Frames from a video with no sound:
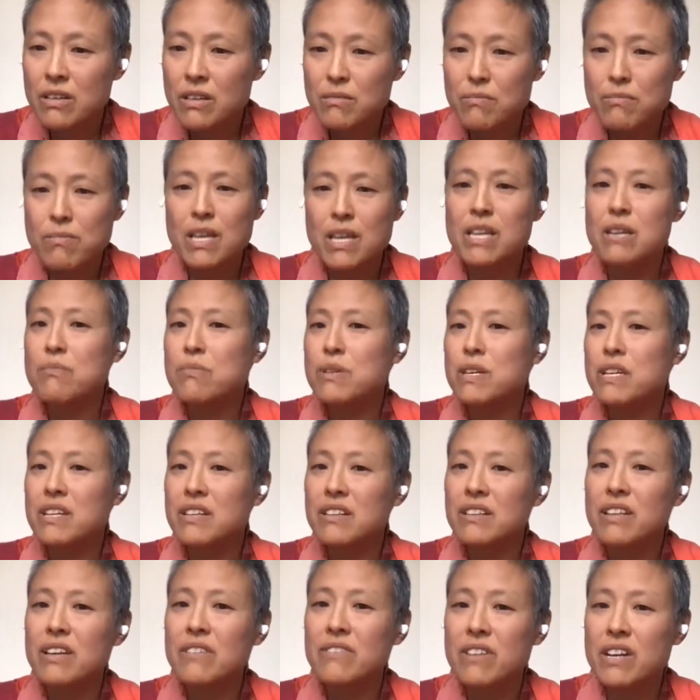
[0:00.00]
Maybe he'll
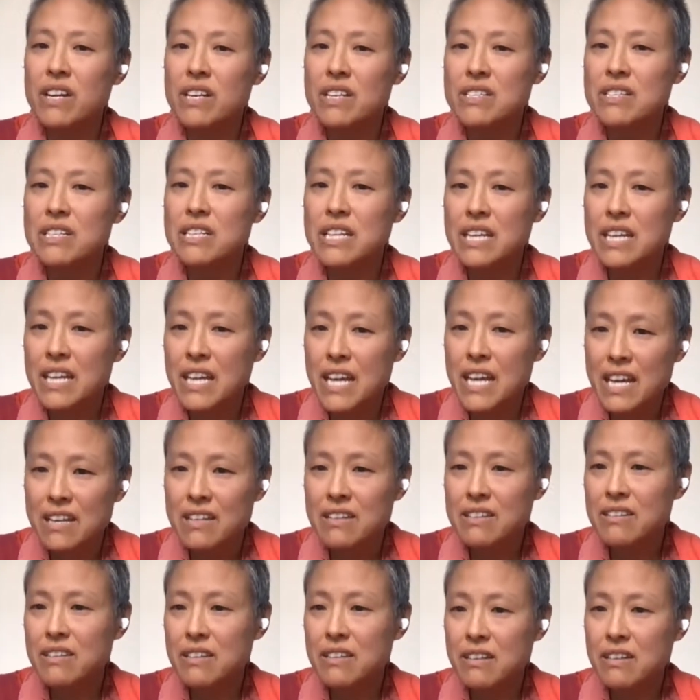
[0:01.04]
never actually get
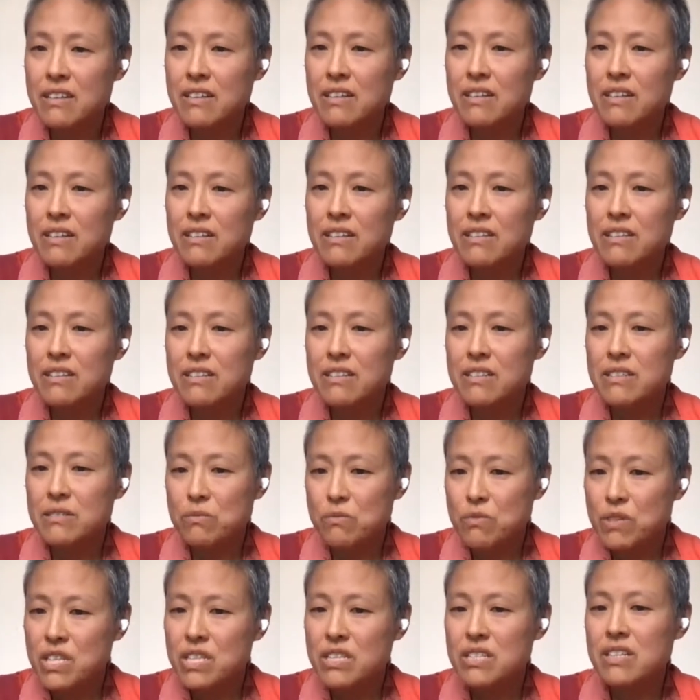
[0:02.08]
to
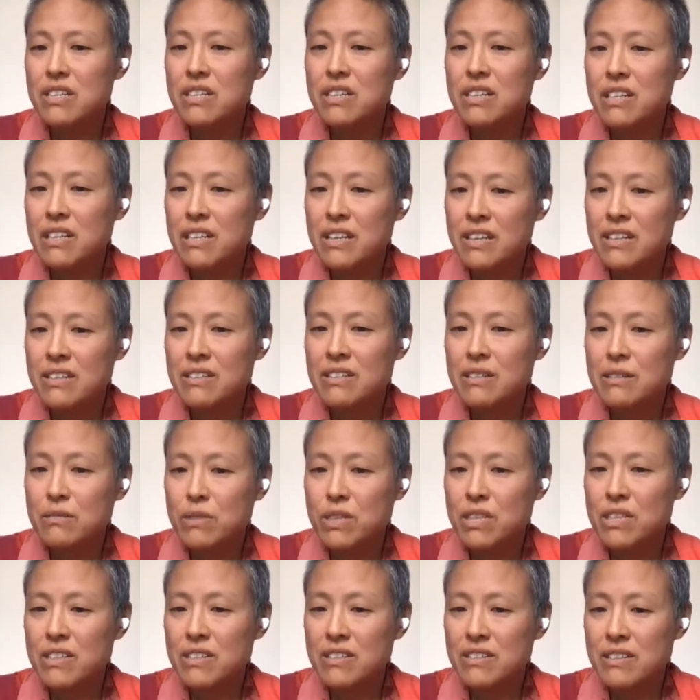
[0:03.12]
reaching
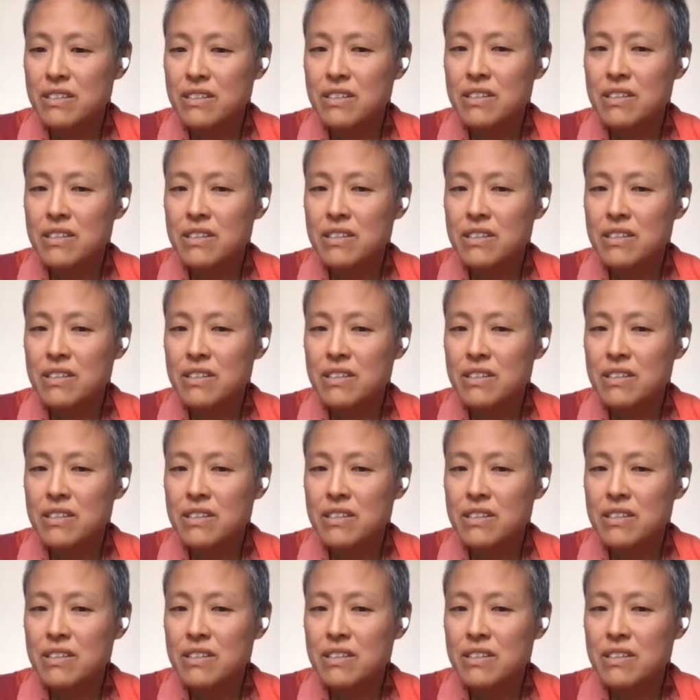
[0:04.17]
enlightenment.